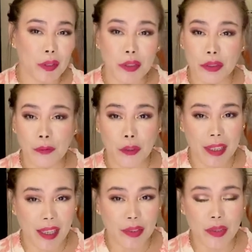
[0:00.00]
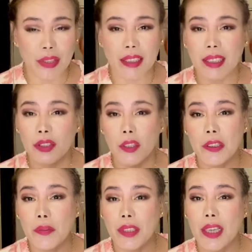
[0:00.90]
Don't forget to turn that
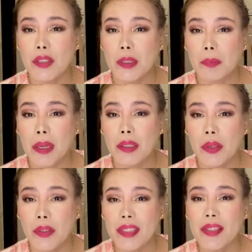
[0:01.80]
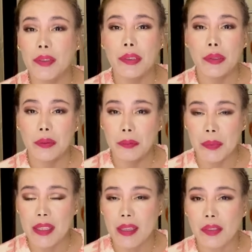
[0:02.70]
notification bell on so you don't
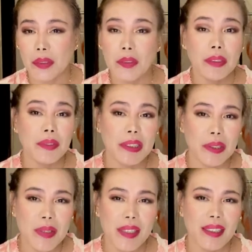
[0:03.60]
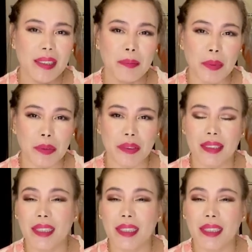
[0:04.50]
miss out all the videos I upload.